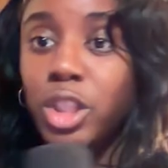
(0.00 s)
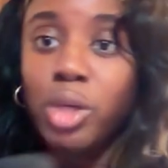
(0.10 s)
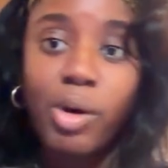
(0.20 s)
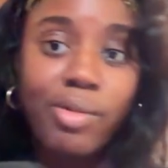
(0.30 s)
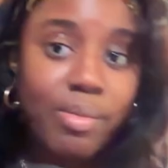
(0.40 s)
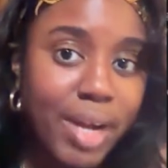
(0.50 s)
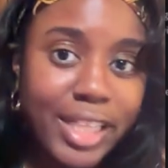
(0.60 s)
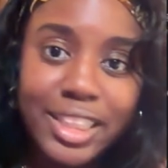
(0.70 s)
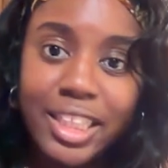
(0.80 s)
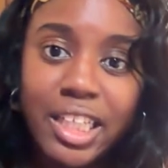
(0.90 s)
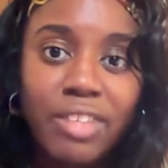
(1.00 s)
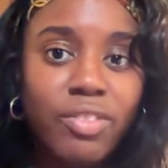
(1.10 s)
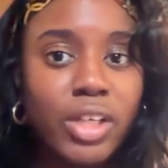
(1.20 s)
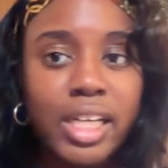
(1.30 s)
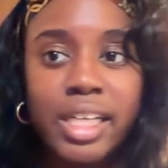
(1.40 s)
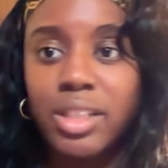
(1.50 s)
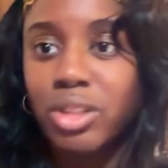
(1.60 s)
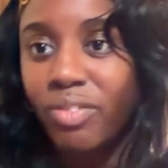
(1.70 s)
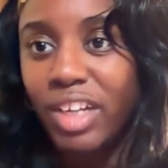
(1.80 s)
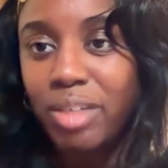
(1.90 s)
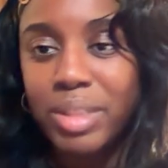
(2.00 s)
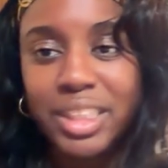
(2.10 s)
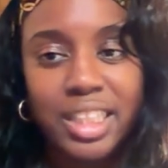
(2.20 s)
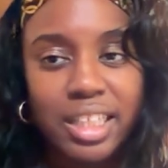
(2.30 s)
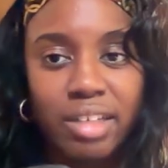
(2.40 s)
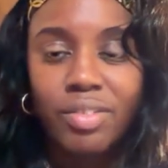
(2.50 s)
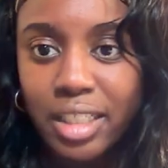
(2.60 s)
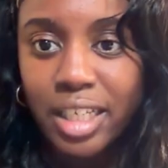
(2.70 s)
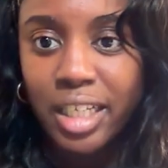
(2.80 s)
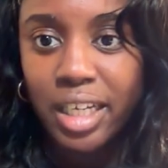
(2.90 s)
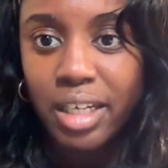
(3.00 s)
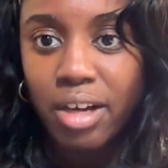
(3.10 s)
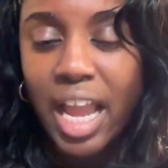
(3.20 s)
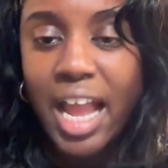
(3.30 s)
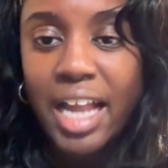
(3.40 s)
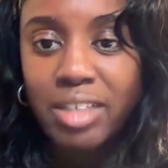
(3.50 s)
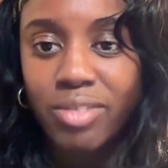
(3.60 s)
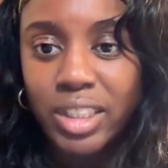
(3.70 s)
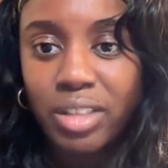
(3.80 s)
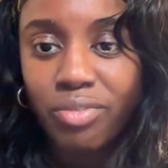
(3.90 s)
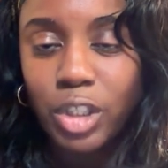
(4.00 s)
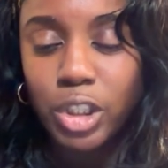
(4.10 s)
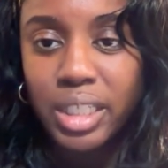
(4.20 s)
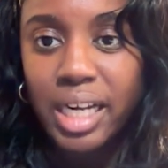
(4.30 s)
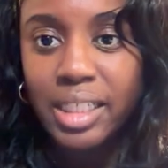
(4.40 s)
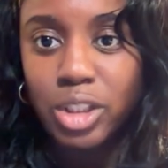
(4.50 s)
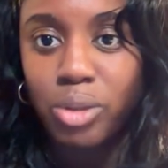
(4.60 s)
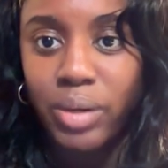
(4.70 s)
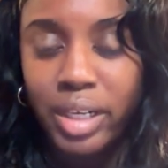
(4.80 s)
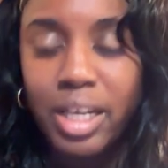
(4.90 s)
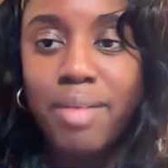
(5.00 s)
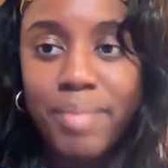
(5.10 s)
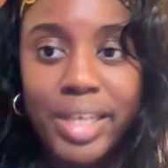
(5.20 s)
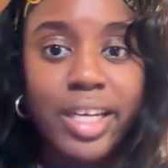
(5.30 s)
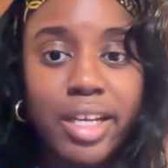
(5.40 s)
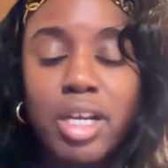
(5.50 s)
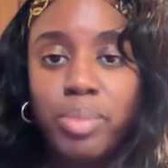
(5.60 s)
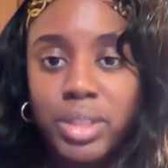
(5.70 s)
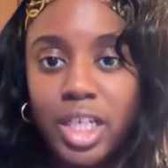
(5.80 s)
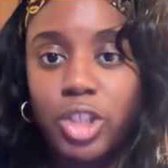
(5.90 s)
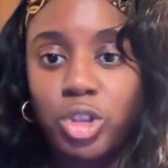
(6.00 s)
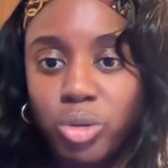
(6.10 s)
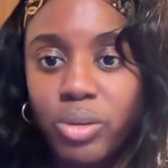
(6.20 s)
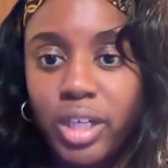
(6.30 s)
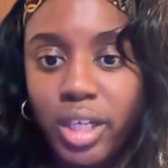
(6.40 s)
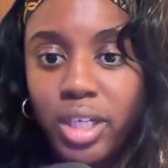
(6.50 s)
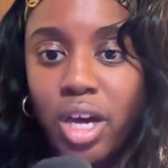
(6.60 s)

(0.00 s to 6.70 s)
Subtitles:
You could work with my team or any other development team. They can add the rest of the functionality to it and make it production grade